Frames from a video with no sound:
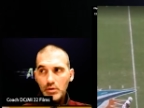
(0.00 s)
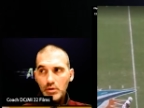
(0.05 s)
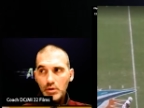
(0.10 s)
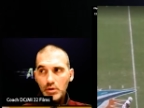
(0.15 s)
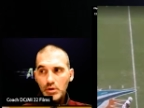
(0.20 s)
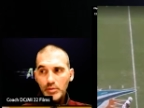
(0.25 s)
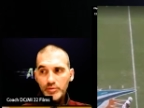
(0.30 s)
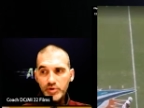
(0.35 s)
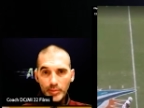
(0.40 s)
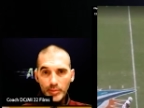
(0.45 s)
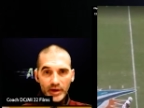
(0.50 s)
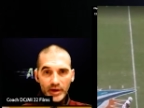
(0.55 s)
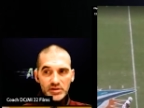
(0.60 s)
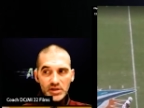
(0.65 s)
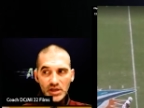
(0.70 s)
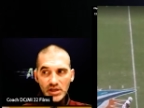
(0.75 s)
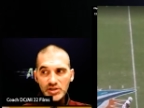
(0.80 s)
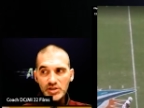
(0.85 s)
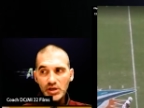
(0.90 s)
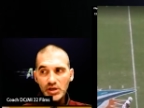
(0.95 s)
we're talking about
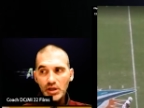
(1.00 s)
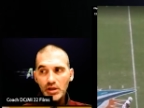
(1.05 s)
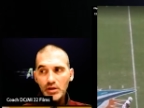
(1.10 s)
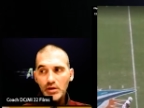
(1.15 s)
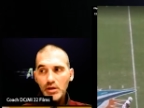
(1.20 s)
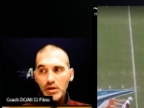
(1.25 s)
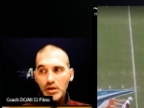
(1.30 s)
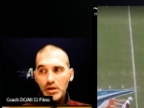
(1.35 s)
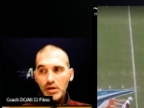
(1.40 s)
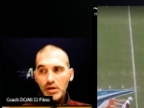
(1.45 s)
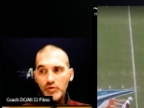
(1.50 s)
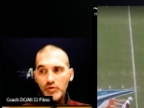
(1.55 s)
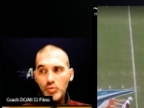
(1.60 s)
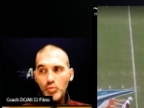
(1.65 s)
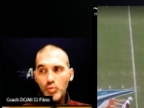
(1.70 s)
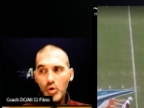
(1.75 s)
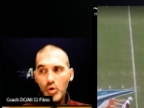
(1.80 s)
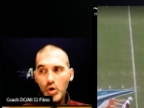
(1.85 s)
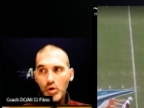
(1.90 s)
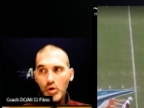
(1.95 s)
teaching it. If you
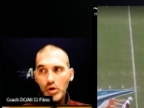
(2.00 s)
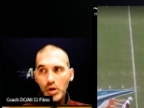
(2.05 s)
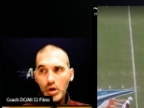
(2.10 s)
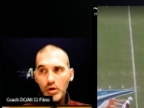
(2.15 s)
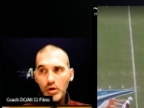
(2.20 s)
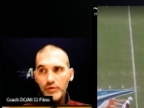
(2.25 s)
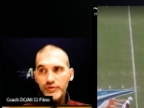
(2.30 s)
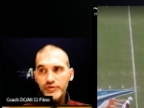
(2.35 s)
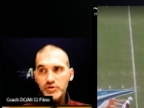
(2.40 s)
wall off